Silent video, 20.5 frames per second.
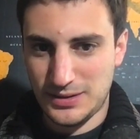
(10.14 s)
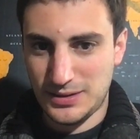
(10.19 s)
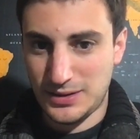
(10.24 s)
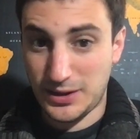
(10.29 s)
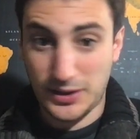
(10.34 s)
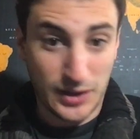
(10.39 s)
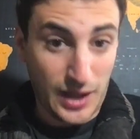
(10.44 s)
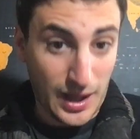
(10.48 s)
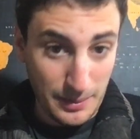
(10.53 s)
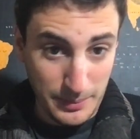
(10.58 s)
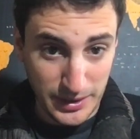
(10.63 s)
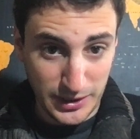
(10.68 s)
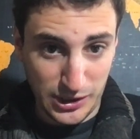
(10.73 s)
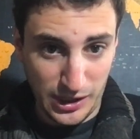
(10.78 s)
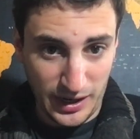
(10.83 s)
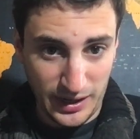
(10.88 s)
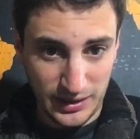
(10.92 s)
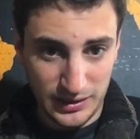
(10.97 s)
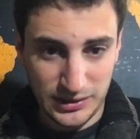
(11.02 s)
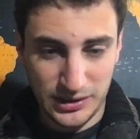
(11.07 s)
climate
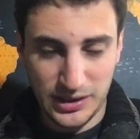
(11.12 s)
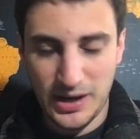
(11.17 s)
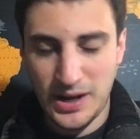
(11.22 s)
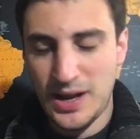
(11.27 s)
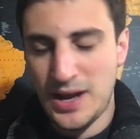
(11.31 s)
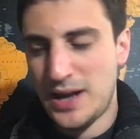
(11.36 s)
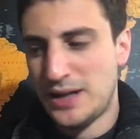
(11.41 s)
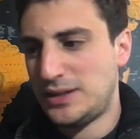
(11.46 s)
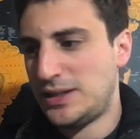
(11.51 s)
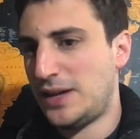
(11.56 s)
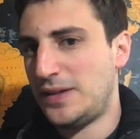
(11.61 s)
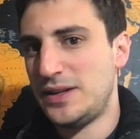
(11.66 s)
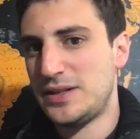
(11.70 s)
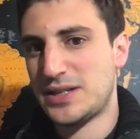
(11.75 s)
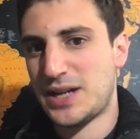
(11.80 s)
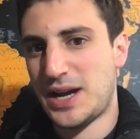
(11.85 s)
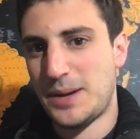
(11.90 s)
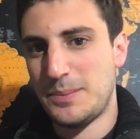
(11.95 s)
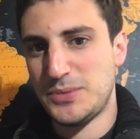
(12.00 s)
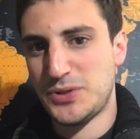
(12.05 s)
change. Now, this
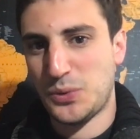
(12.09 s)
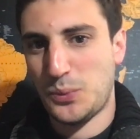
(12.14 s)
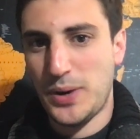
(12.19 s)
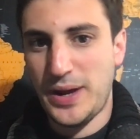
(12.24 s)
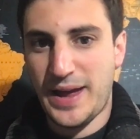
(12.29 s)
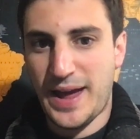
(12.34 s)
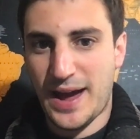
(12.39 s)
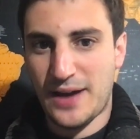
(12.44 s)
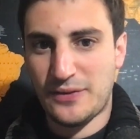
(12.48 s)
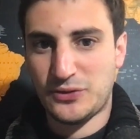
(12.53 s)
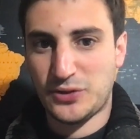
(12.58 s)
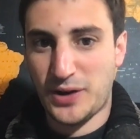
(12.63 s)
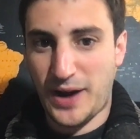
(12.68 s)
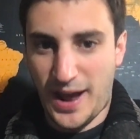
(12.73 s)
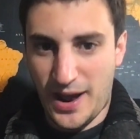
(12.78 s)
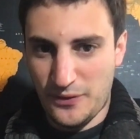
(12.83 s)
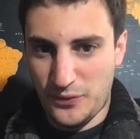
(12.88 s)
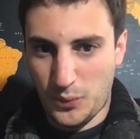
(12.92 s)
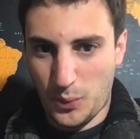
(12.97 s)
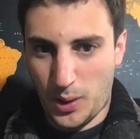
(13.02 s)
comes a week after
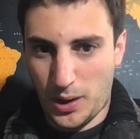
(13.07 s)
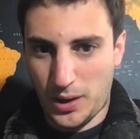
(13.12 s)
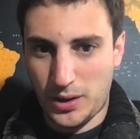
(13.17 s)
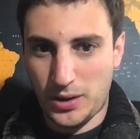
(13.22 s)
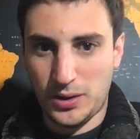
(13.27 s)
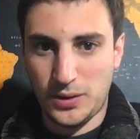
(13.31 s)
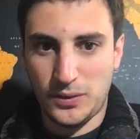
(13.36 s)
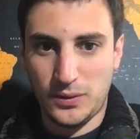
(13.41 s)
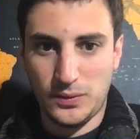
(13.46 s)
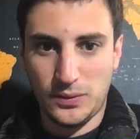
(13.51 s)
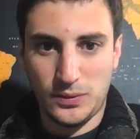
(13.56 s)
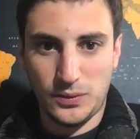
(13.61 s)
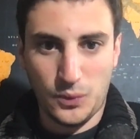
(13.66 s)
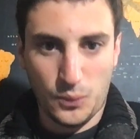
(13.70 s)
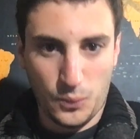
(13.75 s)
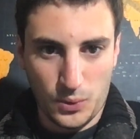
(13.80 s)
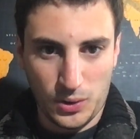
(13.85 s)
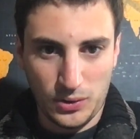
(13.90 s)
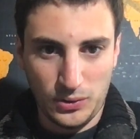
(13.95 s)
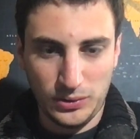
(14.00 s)
everyone in the
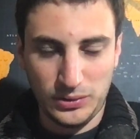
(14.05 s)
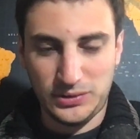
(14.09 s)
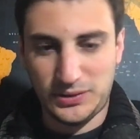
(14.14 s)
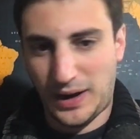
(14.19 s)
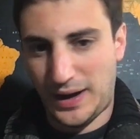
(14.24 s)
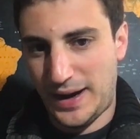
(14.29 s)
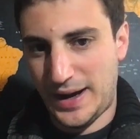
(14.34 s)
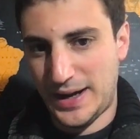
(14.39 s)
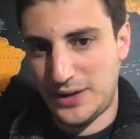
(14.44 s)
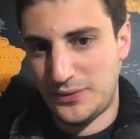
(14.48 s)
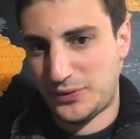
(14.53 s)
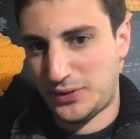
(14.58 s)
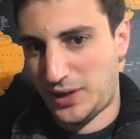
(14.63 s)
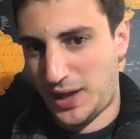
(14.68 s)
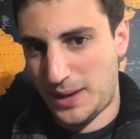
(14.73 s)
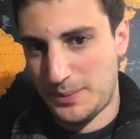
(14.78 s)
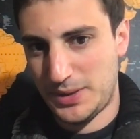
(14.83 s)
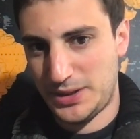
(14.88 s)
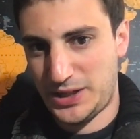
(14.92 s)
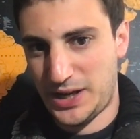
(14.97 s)
world died of
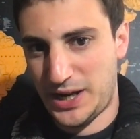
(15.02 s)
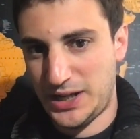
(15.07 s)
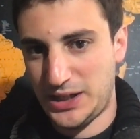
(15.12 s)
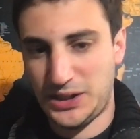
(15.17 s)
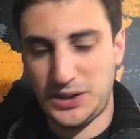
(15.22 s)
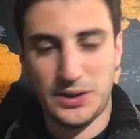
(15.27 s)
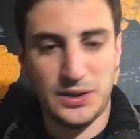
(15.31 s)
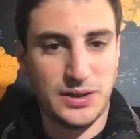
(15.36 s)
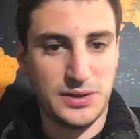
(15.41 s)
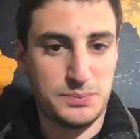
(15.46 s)
climate change,